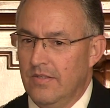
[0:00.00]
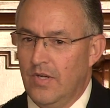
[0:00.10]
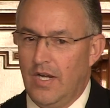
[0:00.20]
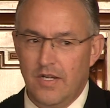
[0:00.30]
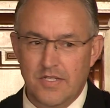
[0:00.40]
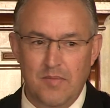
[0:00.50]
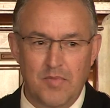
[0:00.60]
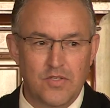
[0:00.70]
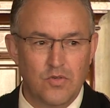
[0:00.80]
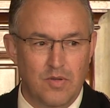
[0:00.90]
You are asking
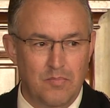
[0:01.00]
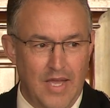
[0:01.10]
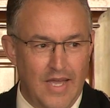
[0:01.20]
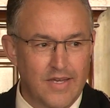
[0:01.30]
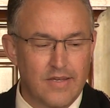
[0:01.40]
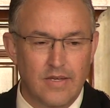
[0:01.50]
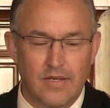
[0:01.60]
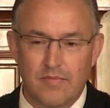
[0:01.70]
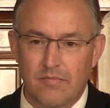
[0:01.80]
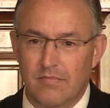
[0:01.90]
me to come back
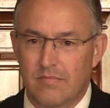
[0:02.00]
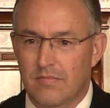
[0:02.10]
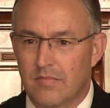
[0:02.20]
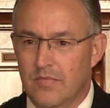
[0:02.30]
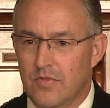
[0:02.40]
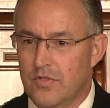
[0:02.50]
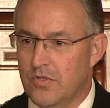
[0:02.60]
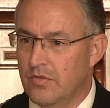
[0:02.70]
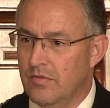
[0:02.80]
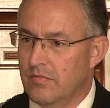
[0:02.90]

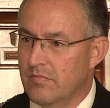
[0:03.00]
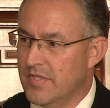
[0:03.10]
to